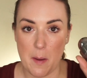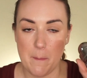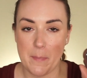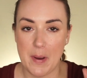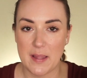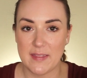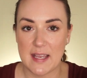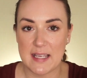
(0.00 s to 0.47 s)

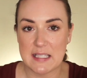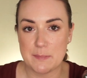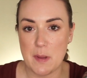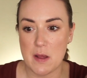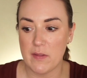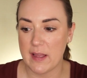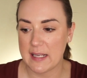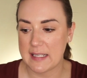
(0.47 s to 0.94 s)
but they
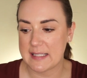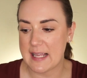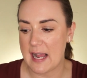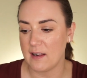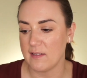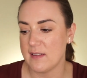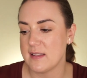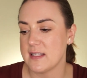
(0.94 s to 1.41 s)
smell
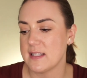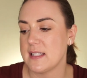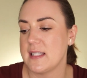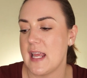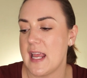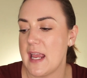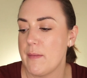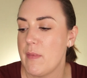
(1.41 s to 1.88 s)
exactly the
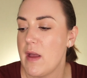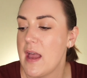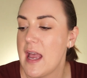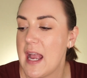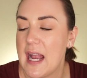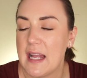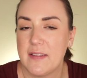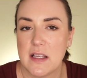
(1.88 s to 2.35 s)
same,
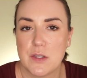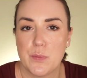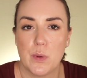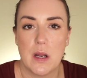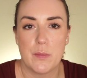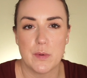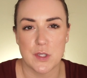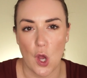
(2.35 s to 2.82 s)
and that's what
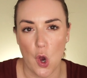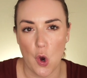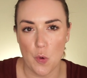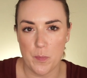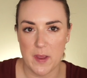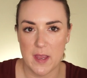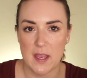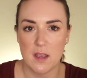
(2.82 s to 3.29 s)
I was
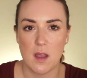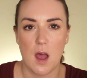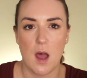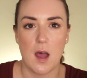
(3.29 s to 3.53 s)
hoping